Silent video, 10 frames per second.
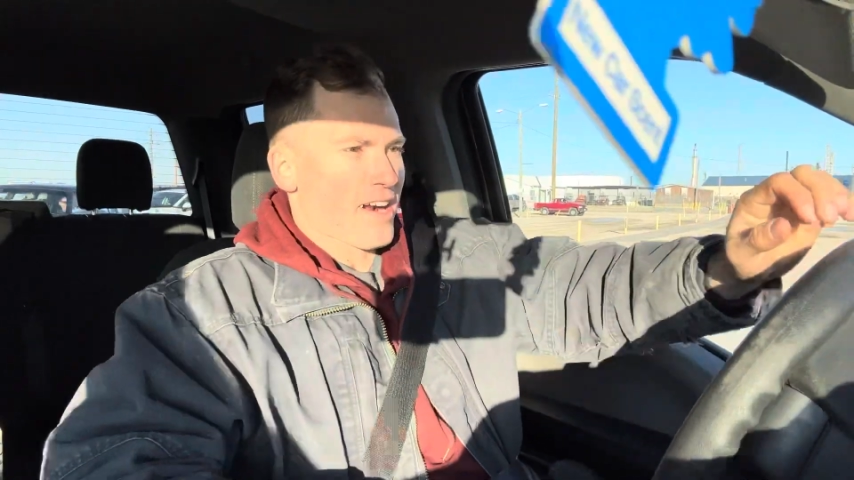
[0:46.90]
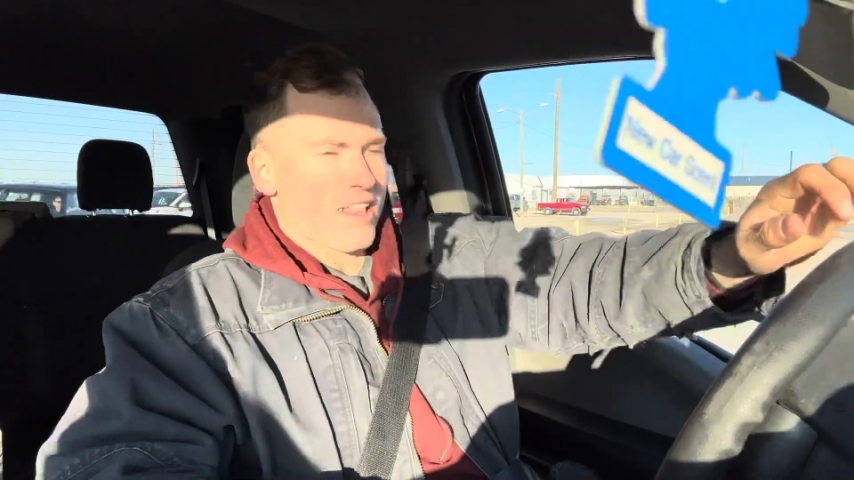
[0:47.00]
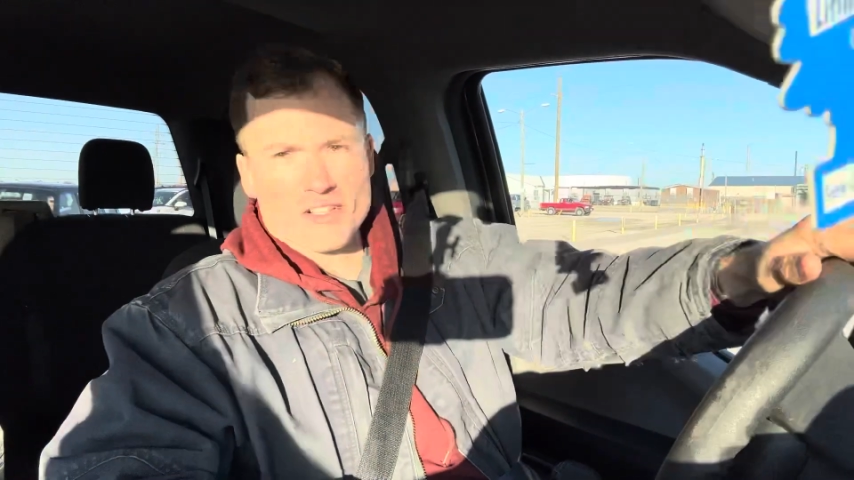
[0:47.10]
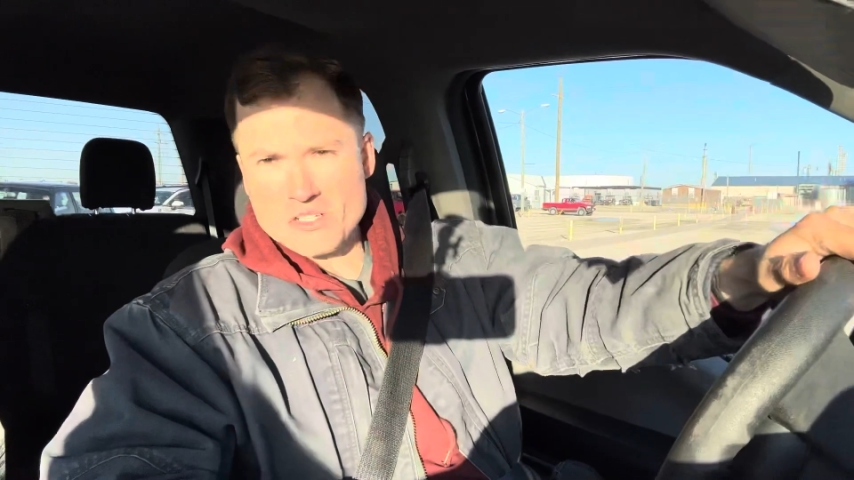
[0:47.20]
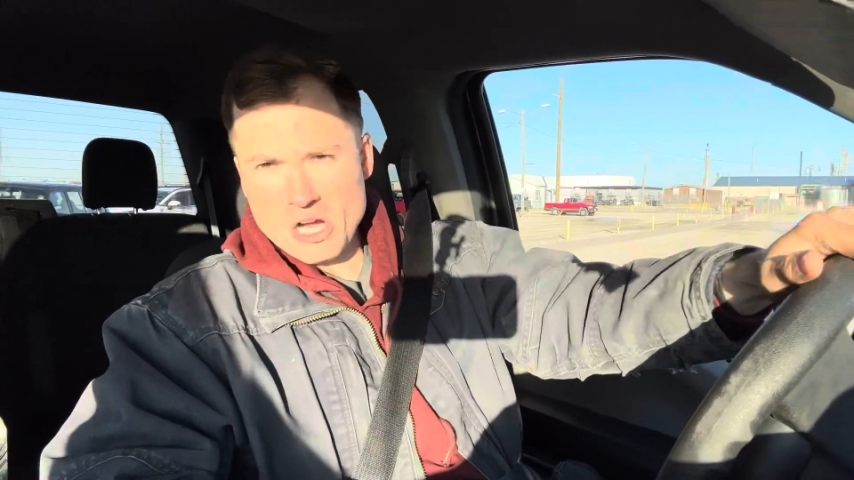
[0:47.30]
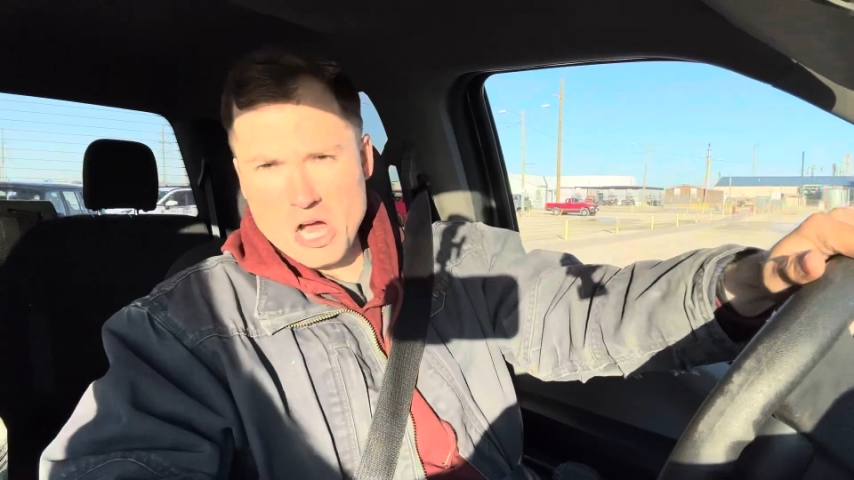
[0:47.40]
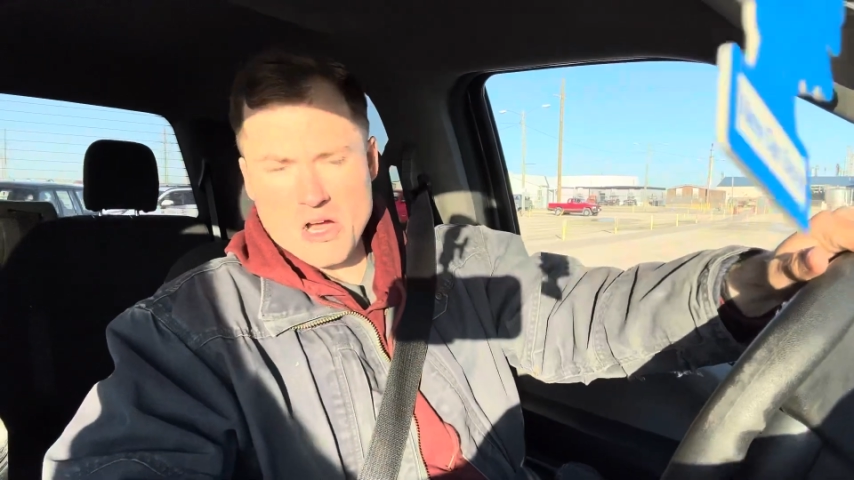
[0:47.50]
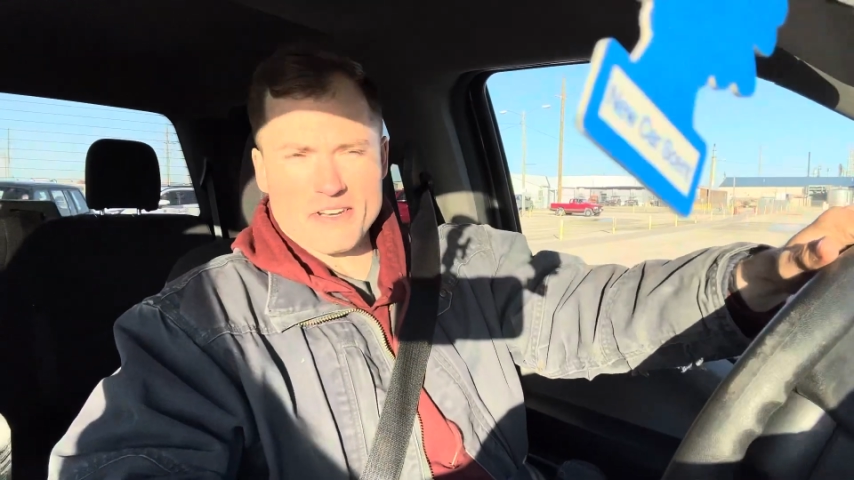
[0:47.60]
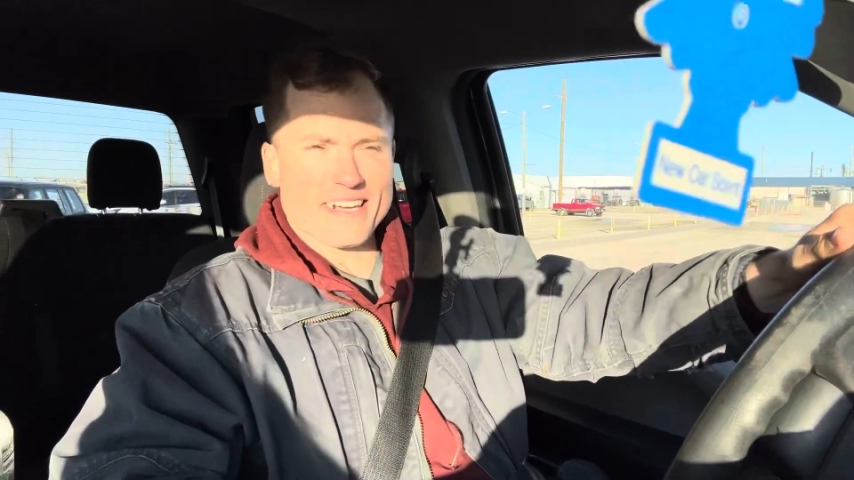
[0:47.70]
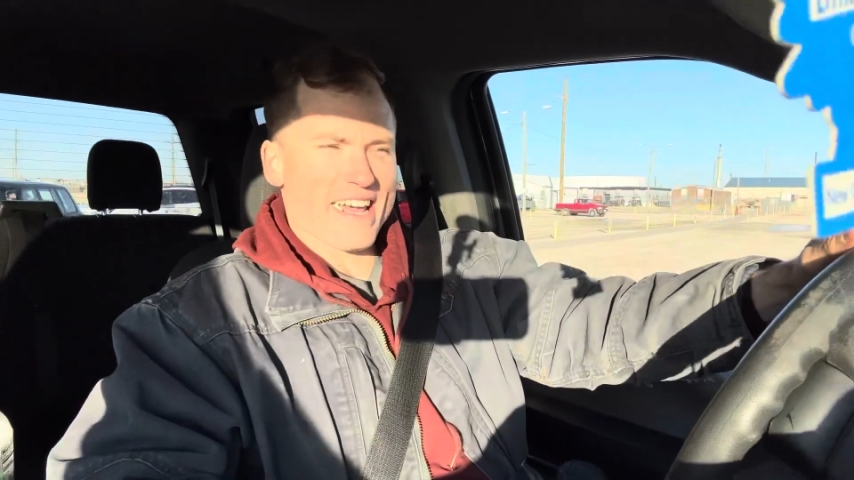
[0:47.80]
little
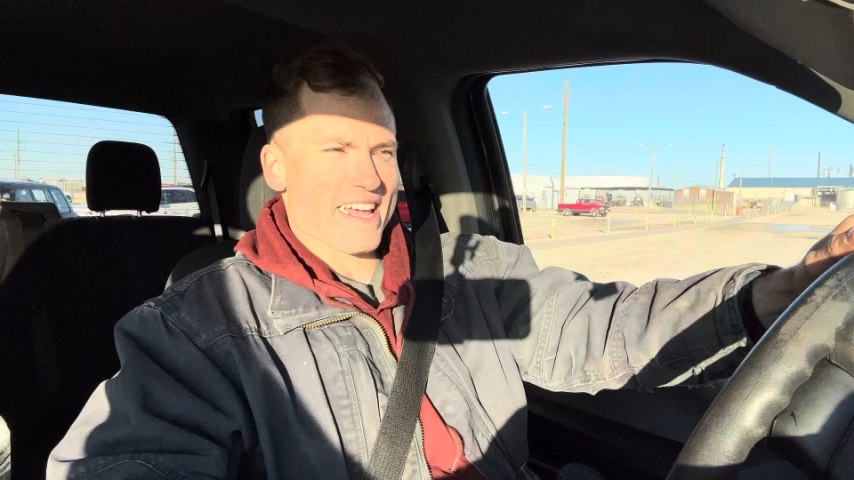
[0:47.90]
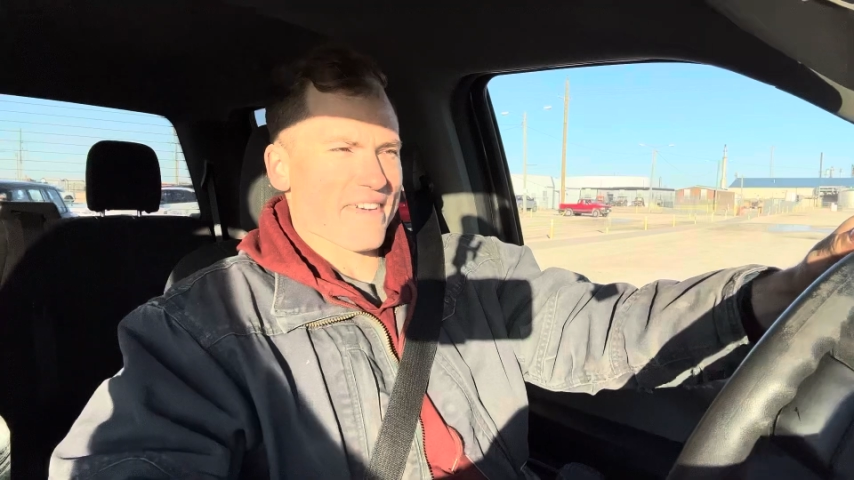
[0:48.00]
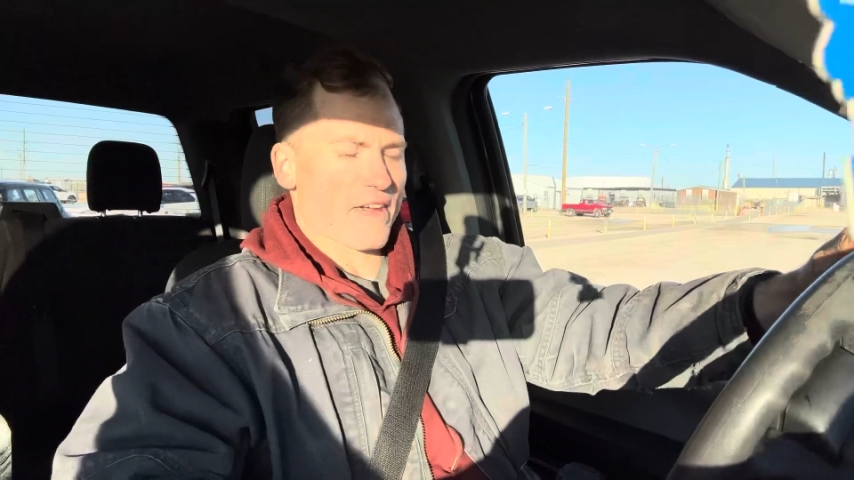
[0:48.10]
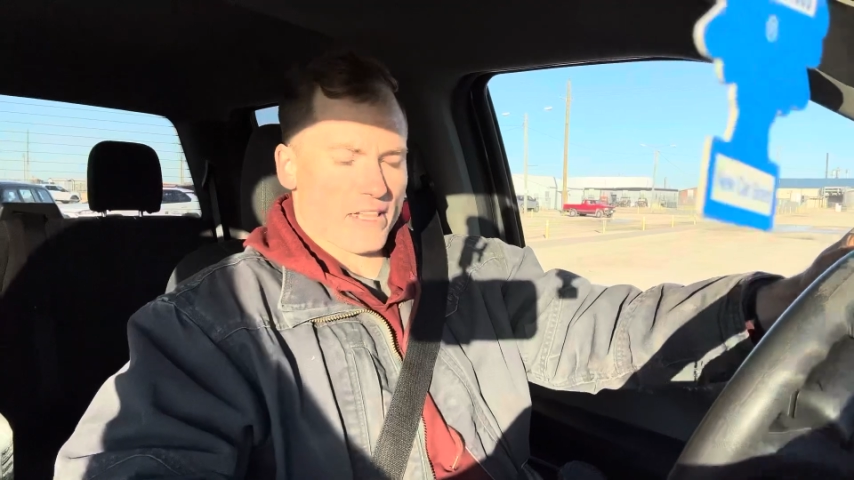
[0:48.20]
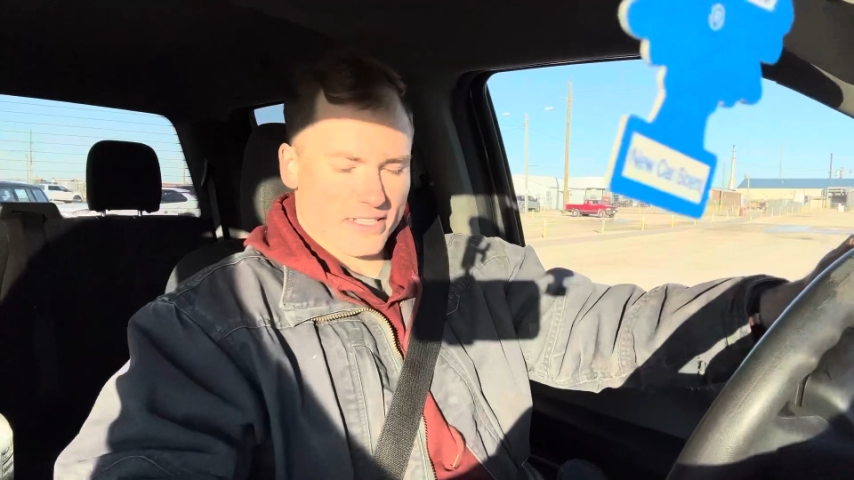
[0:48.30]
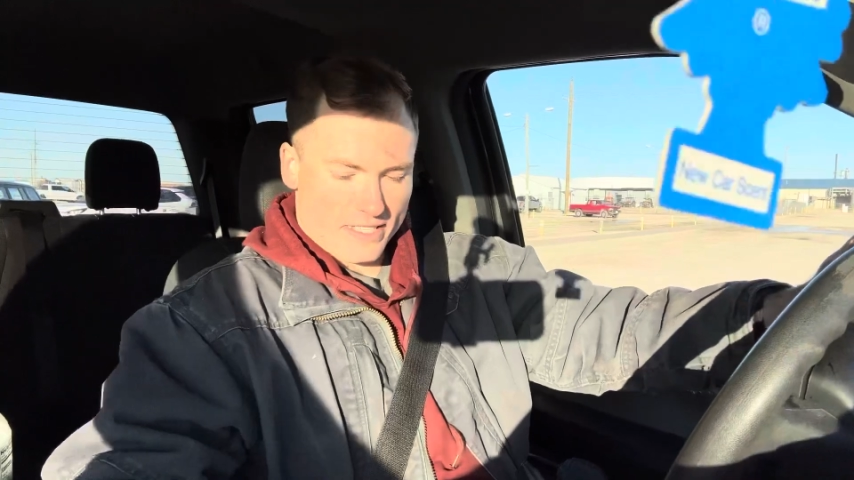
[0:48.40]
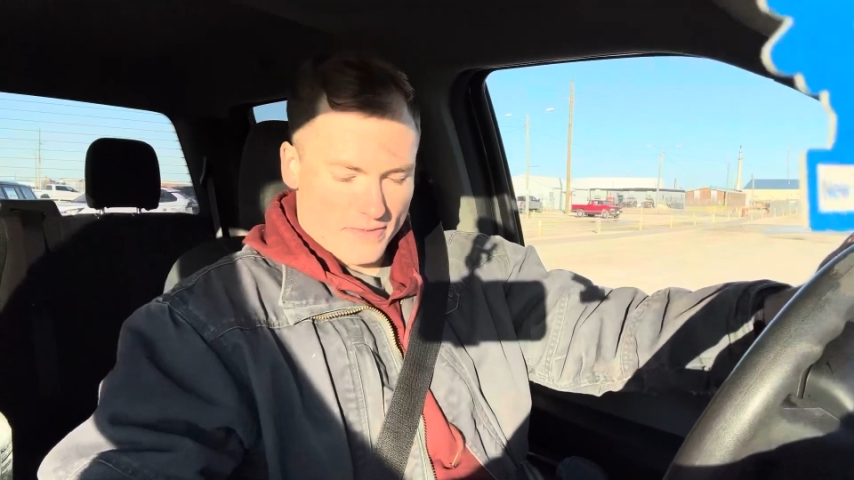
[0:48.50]
cold today, fellas.